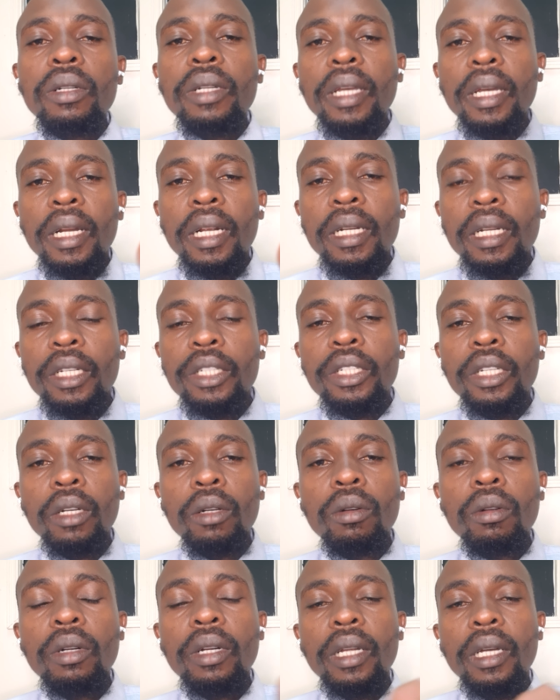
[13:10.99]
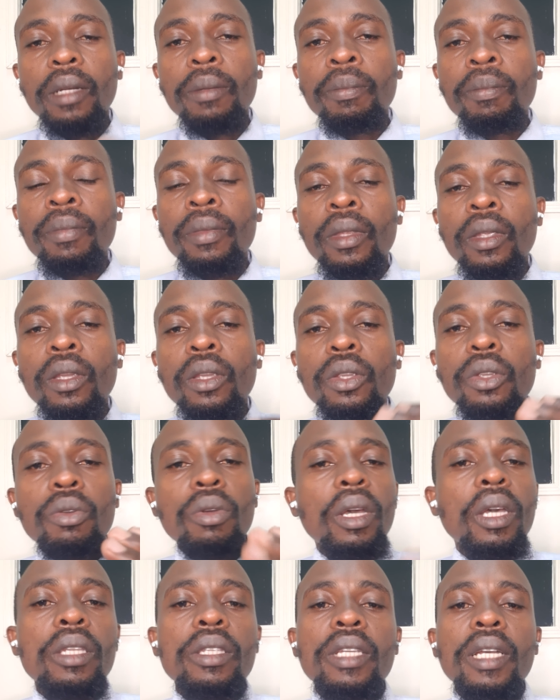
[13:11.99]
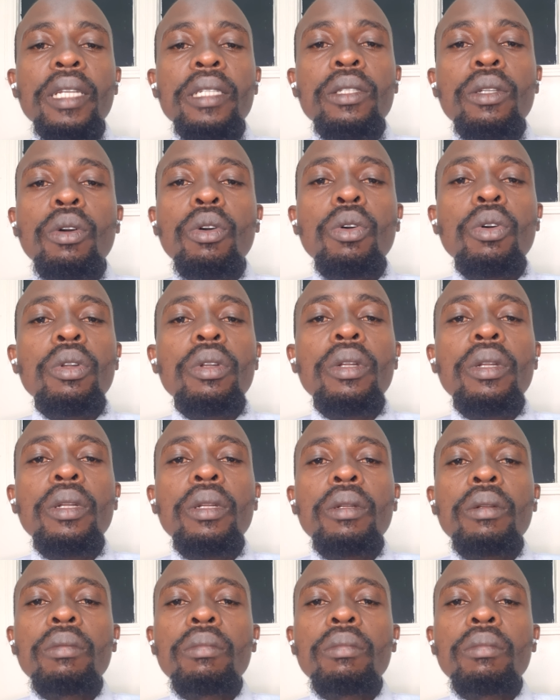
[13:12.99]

director shareholder, you can just own